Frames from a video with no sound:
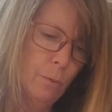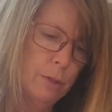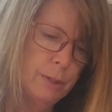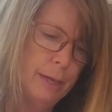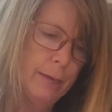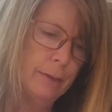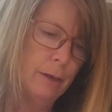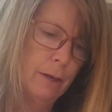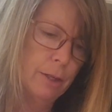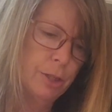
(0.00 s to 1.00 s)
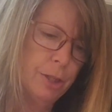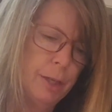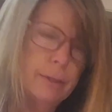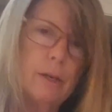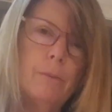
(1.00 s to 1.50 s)
Once I add the cottage
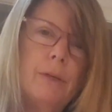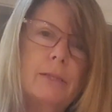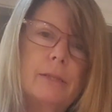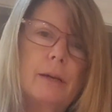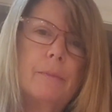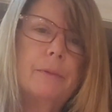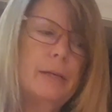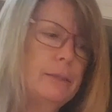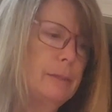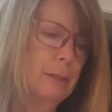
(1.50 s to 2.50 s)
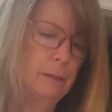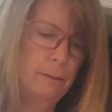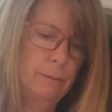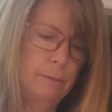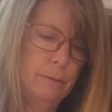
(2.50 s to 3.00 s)
cheese, I'll mix it up, taste
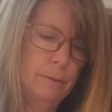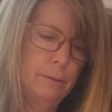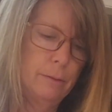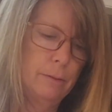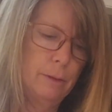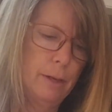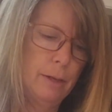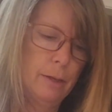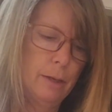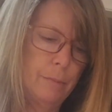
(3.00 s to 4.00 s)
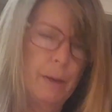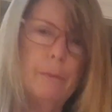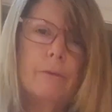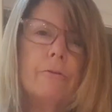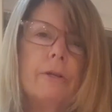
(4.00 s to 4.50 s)
it, and then I'll be
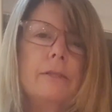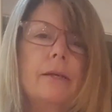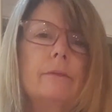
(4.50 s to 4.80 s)
able to freeze